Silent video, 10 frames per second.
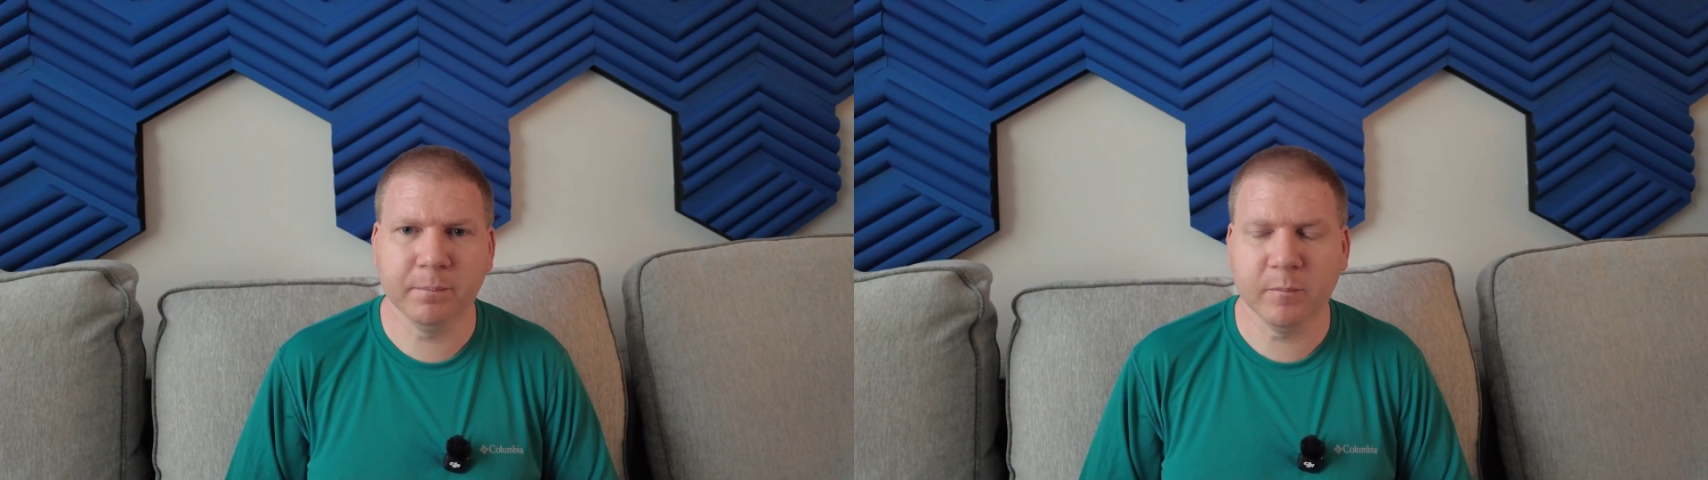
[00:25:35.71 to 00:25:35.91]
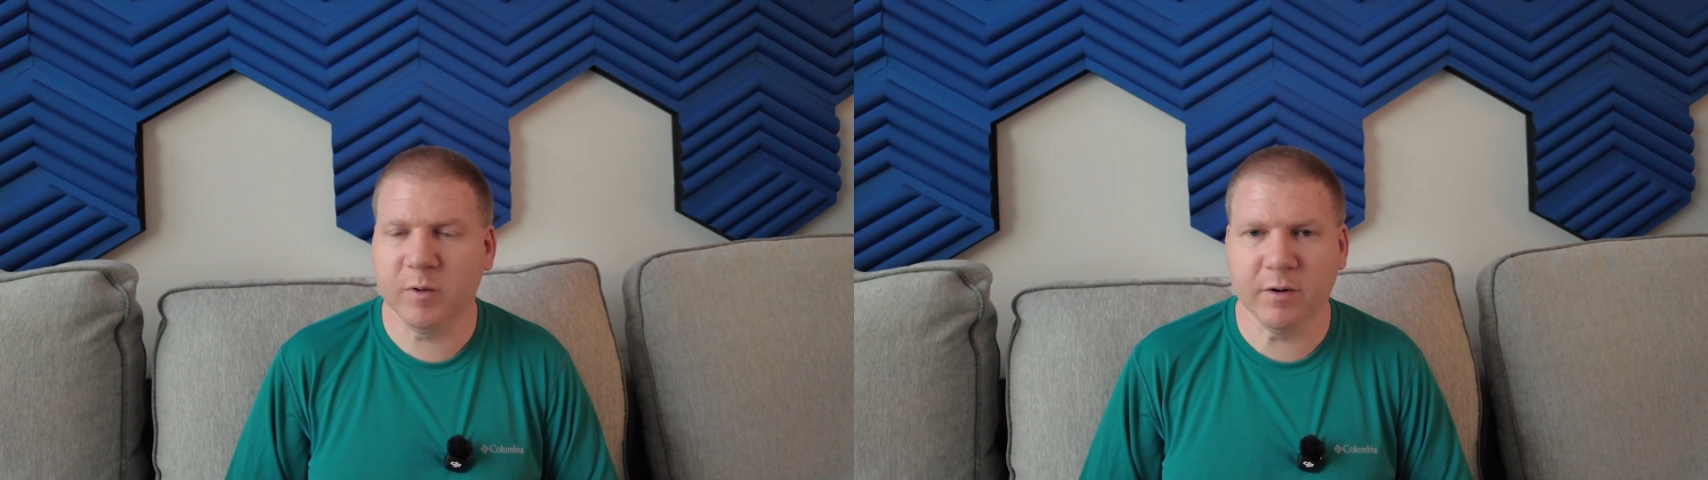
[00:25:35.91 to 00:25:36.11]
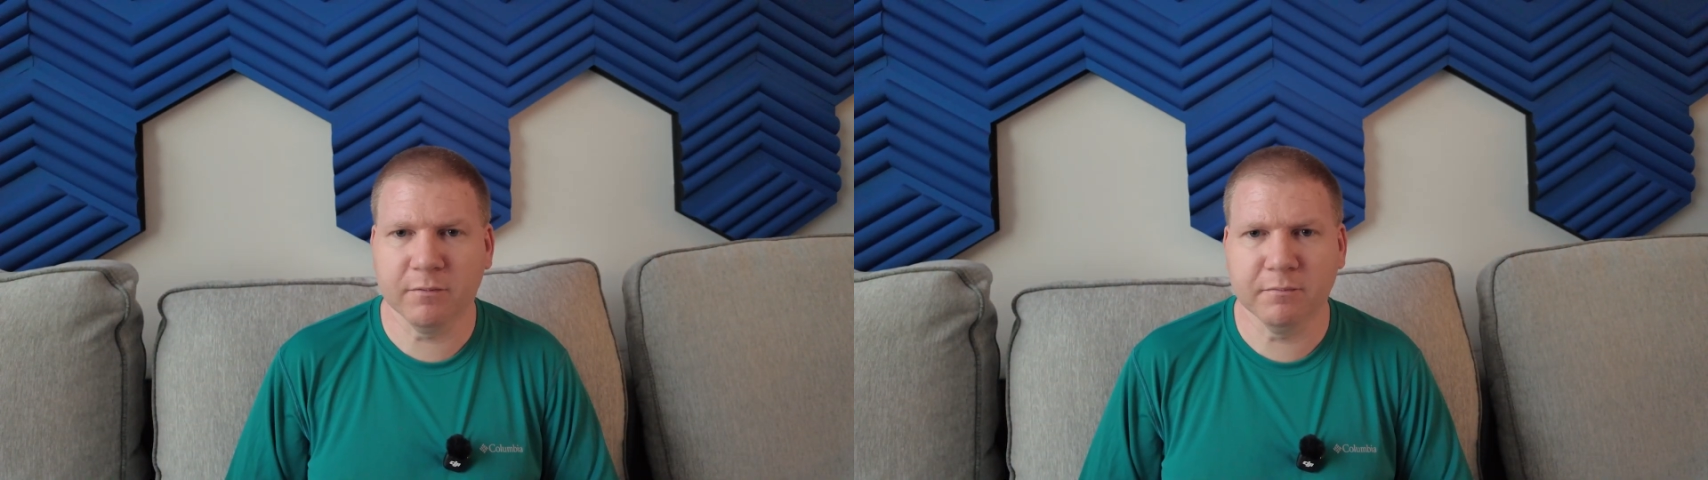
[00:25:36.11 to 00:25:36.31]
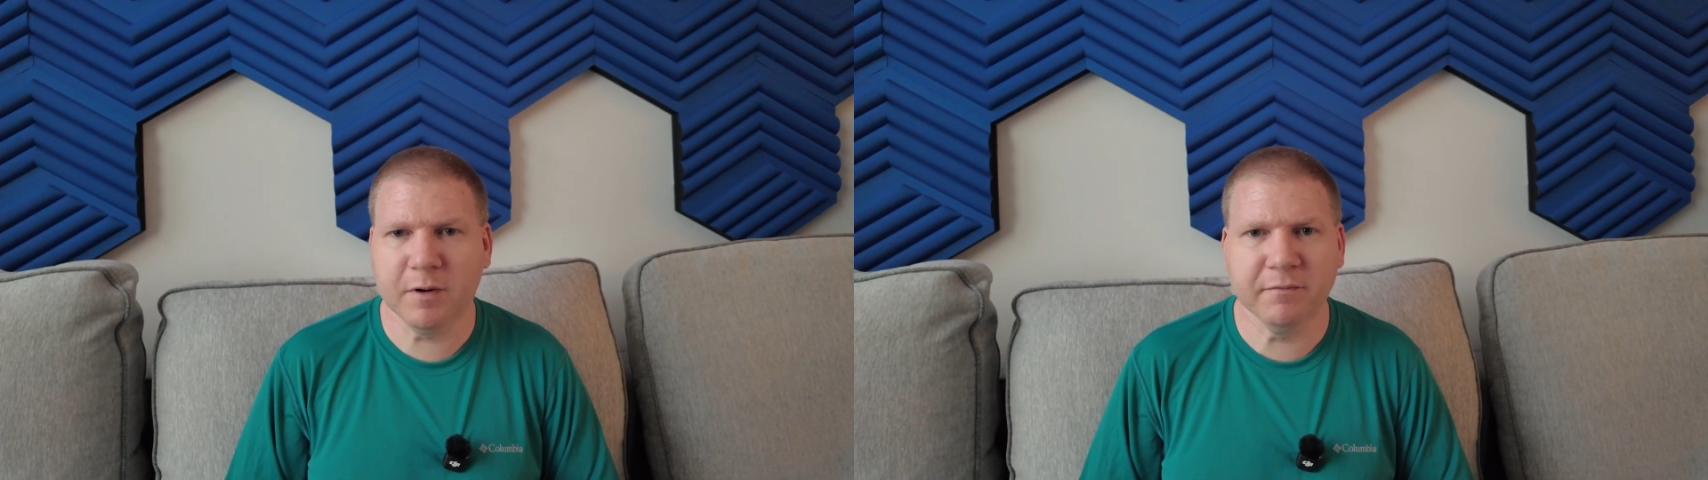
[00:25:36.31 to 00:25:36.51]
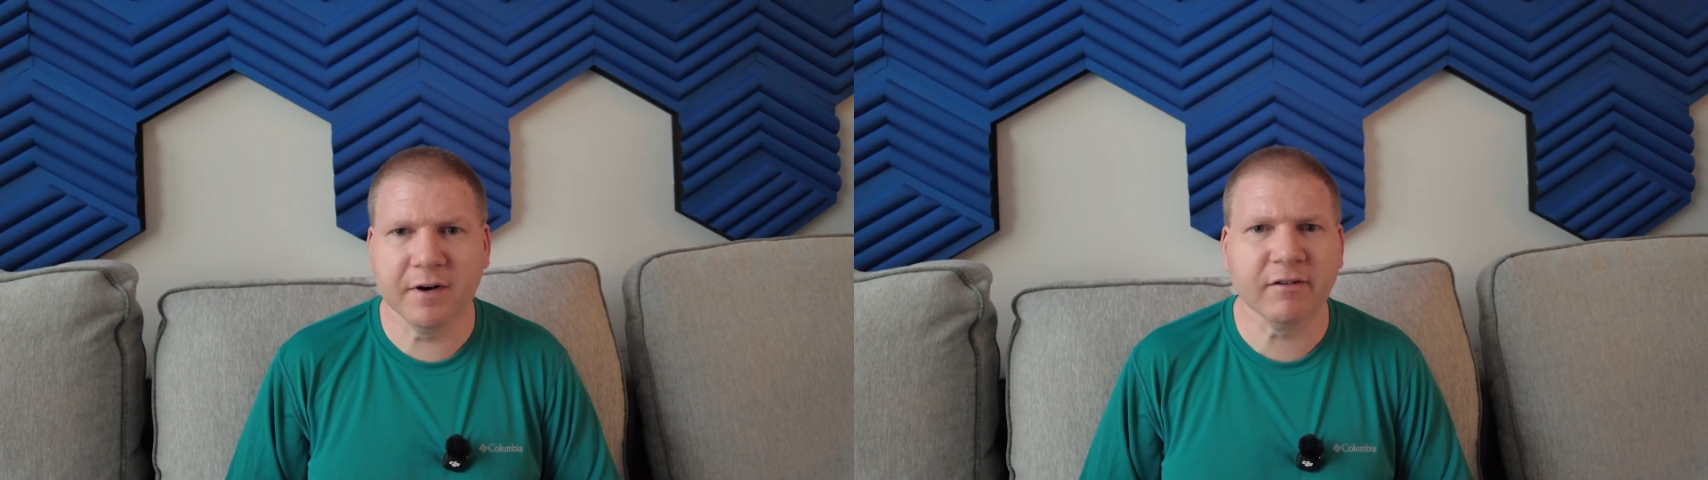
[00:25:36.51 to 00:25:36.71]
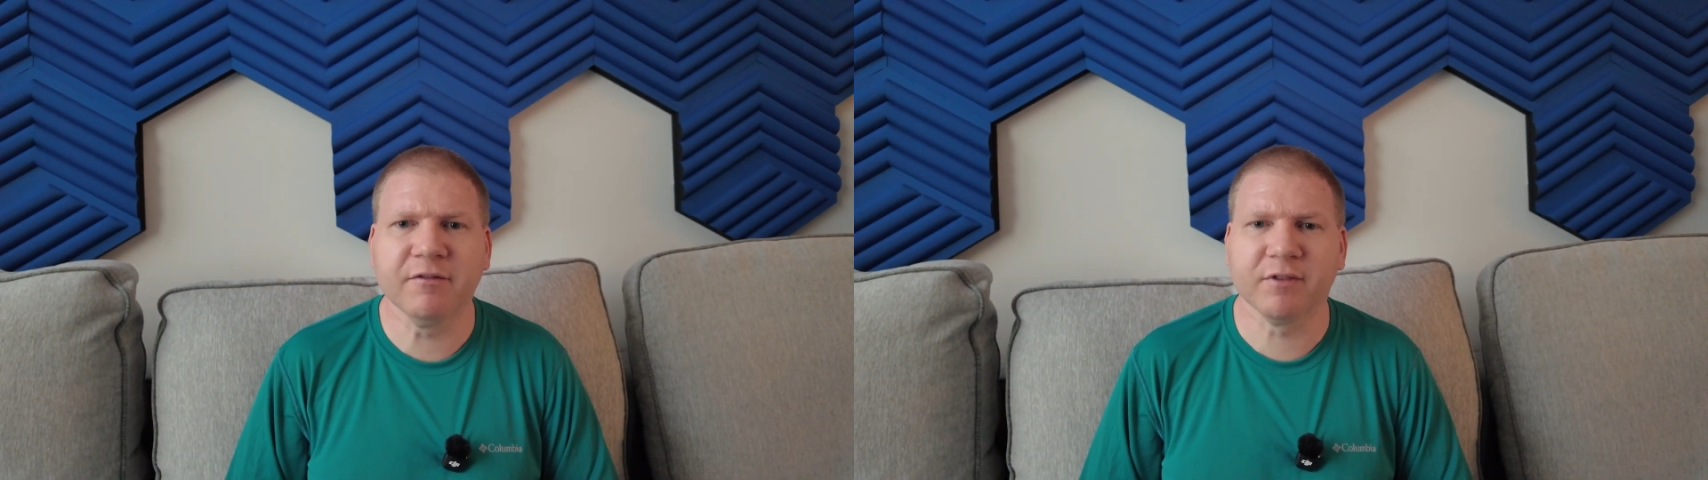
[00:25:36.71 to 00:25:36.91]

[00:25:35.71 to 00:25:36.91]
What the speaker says: We are a very